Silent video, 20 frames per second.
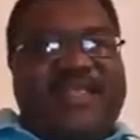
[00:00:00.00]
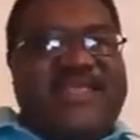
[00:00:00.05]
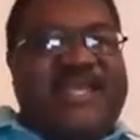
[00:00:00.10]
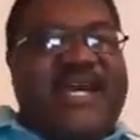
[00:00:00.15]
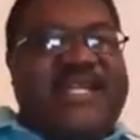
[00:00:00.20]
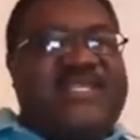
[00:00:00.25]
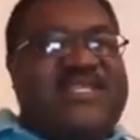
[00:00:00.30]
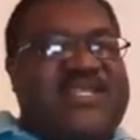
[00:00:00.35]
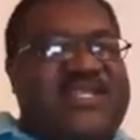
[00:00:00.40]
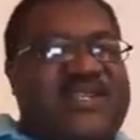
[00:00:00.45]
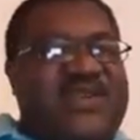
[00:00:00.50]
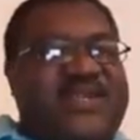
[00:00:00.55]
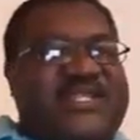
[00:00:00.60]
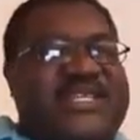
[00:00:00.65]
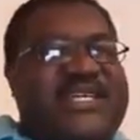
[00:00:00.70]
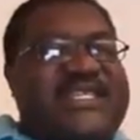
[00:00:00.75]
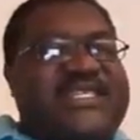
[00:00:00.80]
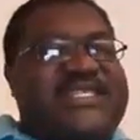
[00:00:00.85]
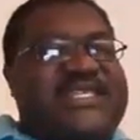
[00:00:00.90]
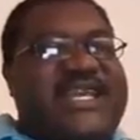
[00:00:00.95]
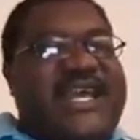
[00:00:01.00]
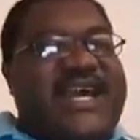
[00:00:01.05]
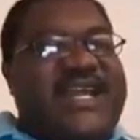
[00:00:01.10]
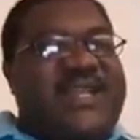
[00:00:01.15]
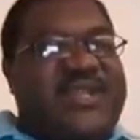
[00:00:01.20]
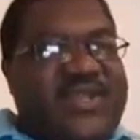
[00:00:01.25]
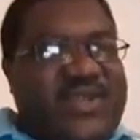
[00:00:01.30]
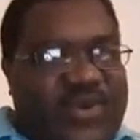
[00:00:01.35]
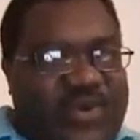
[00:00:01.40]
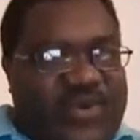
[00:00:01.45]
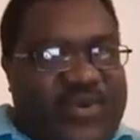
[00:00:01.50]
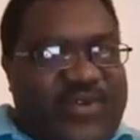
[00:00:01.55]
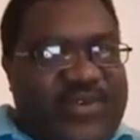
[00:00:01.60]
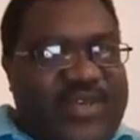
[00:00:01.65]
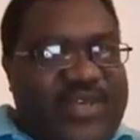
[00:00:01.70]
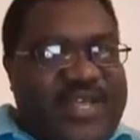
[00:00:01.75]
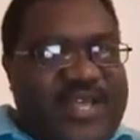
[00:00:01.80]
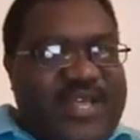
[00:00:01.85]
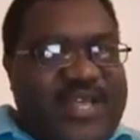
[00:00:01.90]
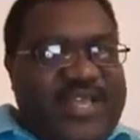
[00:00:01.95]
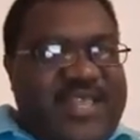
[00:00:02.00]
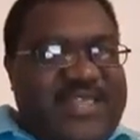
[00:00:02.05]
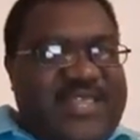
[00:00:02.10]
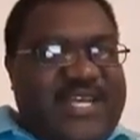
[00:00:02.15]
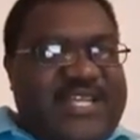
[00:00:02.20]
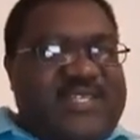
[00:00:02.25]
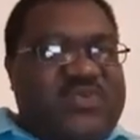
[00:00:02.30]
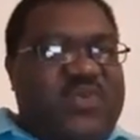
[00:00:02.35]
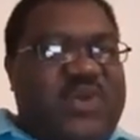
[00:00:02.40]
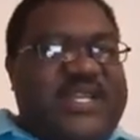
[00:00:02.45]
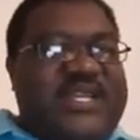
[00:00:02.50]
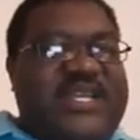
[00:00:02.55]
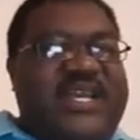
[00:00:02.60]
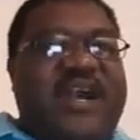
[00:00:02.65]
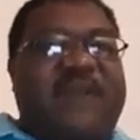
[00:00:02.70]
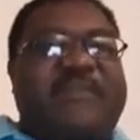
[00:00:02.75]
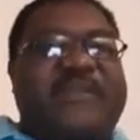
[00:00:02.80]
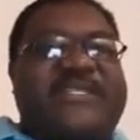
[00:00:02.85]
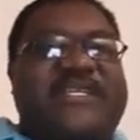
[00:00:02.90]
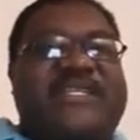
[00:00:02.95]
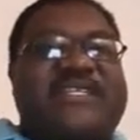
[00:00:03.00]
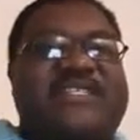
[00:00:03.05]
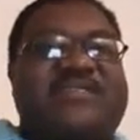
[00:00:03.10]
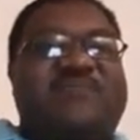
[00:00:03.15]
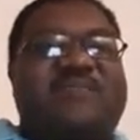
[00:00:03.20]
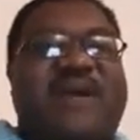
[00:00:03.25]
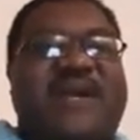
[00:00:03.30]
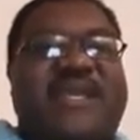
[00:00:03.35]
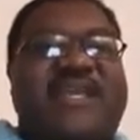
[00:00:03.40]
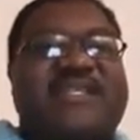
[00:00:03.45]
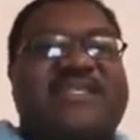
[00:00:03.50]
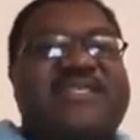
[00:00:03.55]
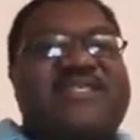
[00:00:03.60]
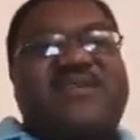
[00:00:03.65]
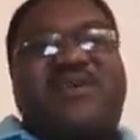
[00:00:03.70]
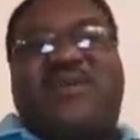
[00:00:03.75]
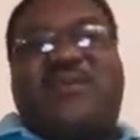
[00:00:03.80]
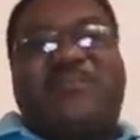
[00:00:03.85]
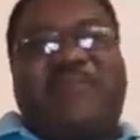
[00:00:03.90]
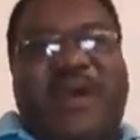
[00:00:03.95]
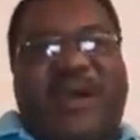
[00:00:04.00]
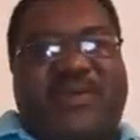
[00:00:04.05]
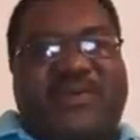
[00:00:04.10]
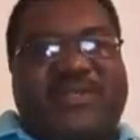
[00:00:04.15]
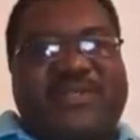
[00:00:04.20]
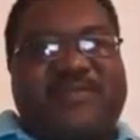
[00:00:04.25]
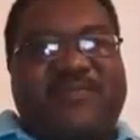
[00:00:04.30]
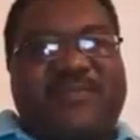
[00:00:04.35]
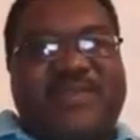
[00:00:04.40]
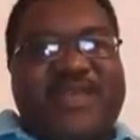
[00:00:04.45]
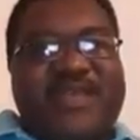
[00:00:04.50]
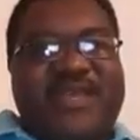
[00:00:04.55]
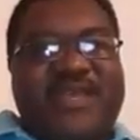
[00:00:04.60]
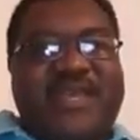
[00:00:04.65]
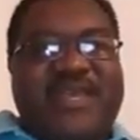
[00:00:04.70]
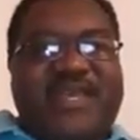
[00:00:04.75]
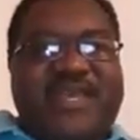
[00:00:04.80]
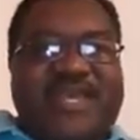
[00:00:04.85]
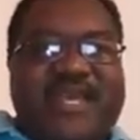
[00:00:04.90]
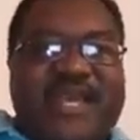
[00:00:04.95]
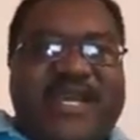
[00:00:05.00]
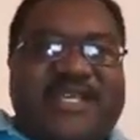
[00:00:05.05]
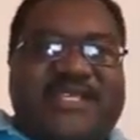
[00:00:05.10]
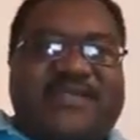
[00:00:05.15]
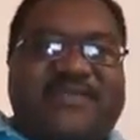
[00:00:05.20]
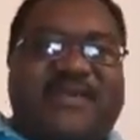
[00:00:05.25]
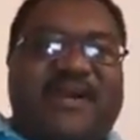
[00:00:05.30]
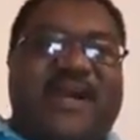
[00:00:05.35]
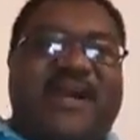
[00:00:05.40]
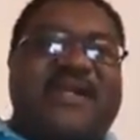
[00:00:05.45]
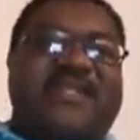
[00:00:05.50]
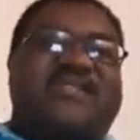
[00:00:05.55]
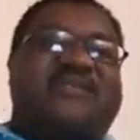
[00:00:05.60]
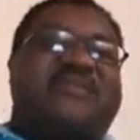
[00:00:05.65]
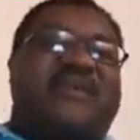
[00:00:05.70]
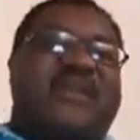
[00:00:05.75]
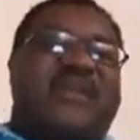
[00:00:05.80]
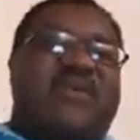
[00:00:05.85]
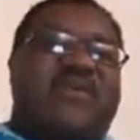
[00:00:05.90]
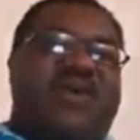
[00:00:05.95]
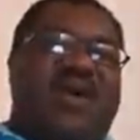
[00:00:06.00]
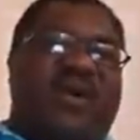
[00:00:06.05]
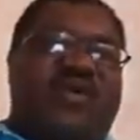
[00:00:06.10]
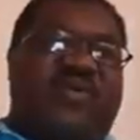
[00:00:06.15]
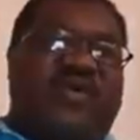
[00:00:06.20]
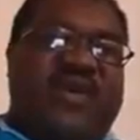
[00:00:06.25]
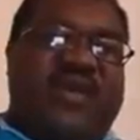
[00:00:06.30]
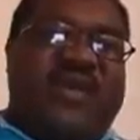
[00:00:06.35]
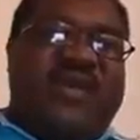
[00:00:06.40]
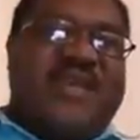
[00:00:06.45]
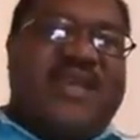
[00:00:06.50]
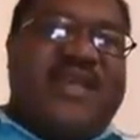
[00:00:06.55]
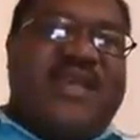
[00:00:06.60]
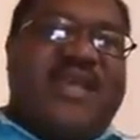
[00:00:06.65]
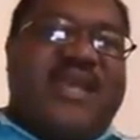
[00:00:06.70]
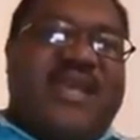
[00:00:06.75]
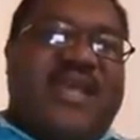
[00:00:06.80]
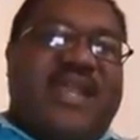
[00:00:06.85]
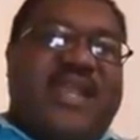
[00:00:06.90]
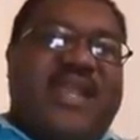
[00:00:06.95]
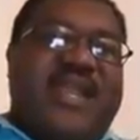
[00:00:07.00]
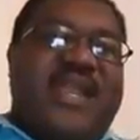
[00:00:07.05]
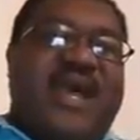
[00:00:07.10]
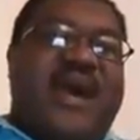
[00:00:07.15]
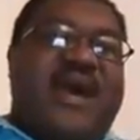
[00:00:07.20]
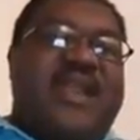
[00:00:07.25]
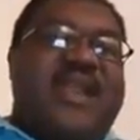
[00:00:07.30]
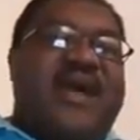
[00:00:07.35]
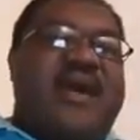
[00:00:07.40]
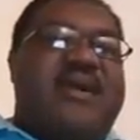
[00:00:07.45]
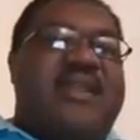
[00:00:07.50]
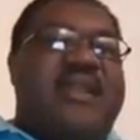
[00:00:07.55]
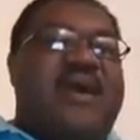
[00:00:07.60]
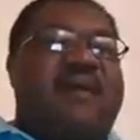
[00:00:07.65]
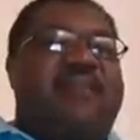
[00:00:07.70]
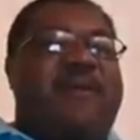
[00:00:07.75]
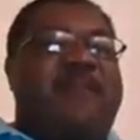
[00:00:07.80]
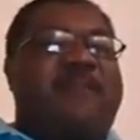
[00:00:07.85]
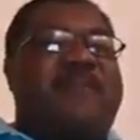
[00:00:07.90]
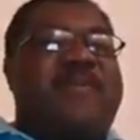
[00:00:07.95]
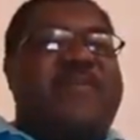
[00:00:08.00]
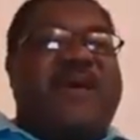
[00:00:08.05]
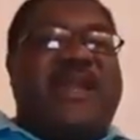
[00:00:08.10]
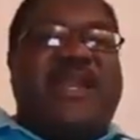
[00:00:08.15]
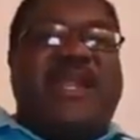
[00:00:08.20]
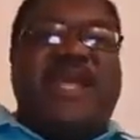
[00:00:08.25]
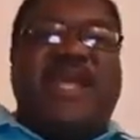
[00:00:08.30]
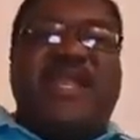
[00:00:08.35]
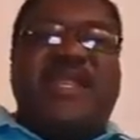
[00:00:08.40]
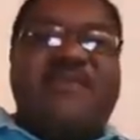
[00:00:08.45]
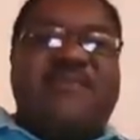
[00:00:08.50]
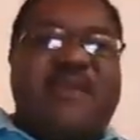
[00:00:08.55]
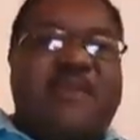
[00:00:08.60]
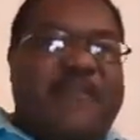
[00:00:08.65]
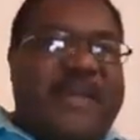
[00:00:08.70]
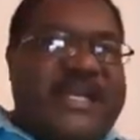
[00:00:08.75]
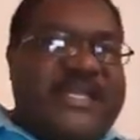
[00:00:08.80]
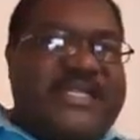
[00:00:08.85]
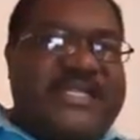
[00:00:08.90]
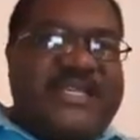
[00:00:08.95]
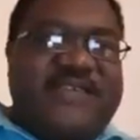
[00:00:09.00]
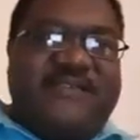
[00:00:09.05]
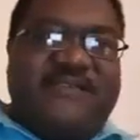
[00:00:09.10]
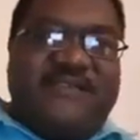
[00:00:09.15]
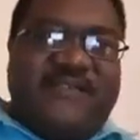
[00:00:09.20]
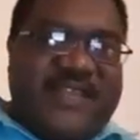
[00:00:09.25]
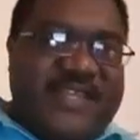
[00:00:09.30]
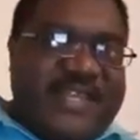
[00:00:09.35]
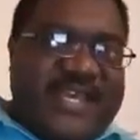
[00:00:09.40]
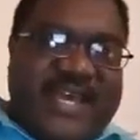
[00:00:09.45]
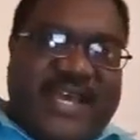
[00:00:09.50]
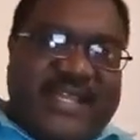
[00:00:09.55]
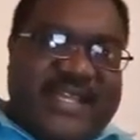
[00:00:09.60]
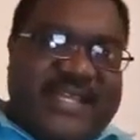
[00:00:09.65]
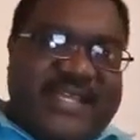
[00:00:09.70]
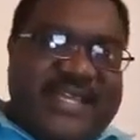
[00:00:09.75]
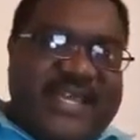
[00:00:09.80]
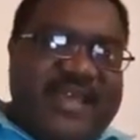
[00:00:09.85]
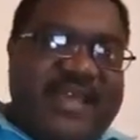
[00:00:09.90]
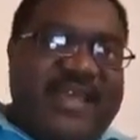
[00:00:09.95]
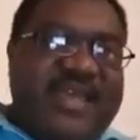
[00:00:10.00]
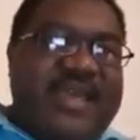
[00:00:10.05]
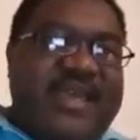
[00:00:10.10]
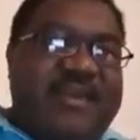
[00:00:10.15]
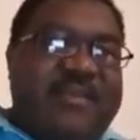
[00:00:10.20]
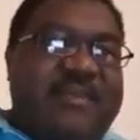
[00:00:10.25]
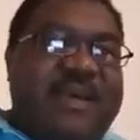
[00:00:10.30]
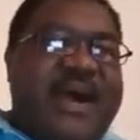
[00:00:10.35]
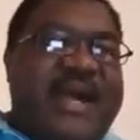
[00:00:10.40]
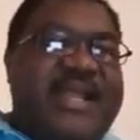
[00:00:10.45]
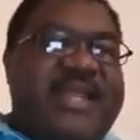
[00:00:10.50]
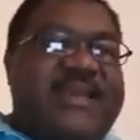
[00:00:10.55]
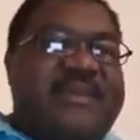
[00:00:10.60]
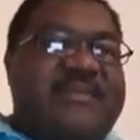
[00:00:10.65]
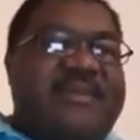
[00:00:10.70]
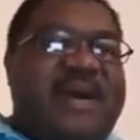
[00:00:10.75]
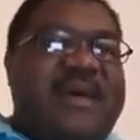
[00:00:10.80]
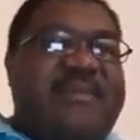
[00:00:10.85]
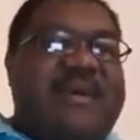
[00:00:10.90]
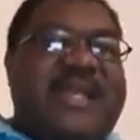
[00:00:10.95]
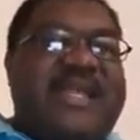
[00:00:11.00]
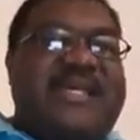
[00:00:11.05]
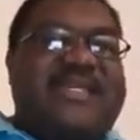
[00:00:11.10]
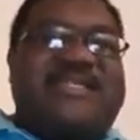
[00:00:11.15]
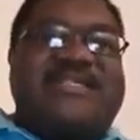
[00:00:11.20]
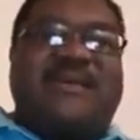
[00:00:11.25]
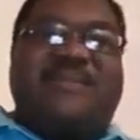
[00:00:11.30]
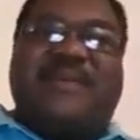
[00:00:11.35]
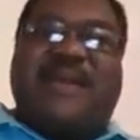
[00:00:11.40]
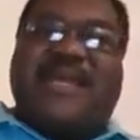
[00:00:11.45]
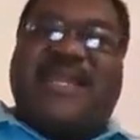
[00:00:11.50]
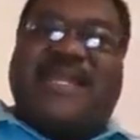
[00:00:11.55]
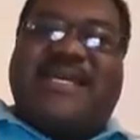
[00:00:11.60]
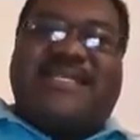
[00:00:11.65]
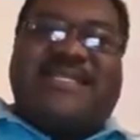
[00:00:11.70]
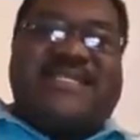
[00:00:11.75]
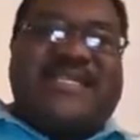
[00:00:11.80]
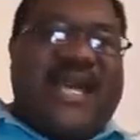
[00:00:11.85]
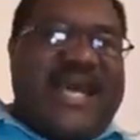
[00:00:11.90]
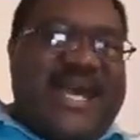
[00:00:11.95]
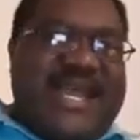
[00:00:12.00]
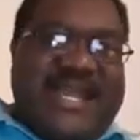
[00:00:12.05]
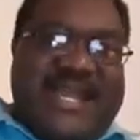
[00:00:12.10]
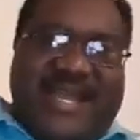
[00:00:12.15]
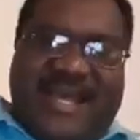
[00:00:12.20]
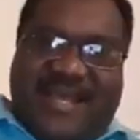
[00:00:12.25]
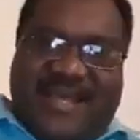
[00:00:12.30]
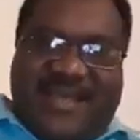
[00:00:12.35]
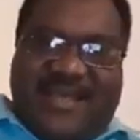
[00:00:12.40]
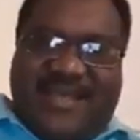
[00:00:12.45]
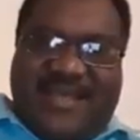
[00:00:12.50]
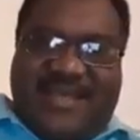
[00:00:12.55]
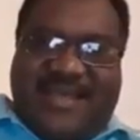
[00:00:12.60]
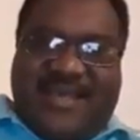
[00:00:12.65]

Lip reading: That's not a scandal. That's what capitalist market is all about. Yes, va anti vanawakwi na vapi vaneri vepa TV the other day, but savaila sana